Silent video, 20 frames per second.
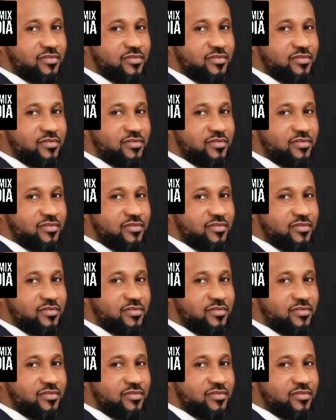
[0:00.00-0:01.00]

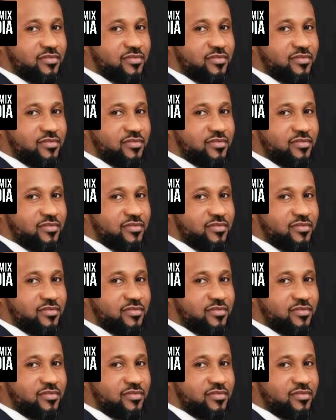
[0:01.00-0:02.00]

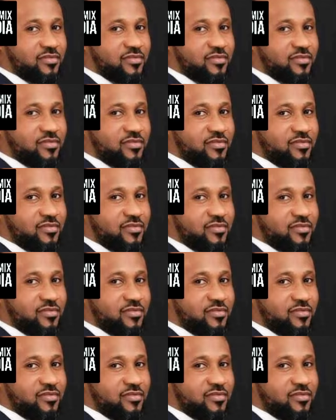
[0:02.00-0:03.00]

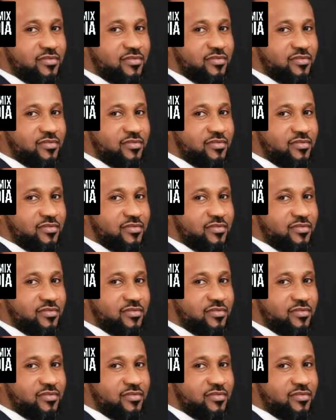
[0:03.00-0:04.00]

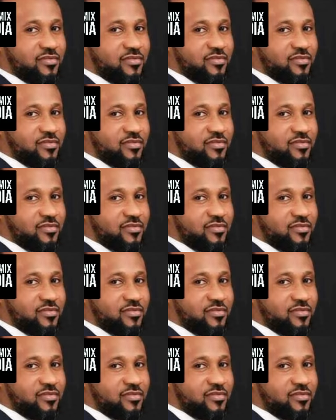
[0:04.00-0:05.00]

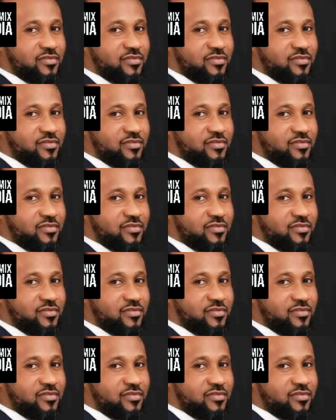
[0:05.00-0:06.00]

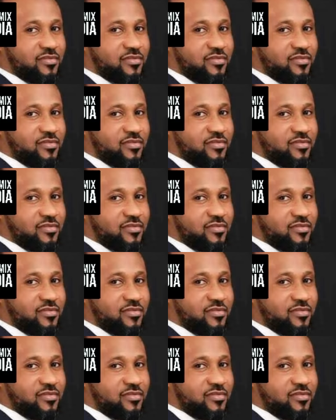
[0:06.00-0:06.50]
(not speaking)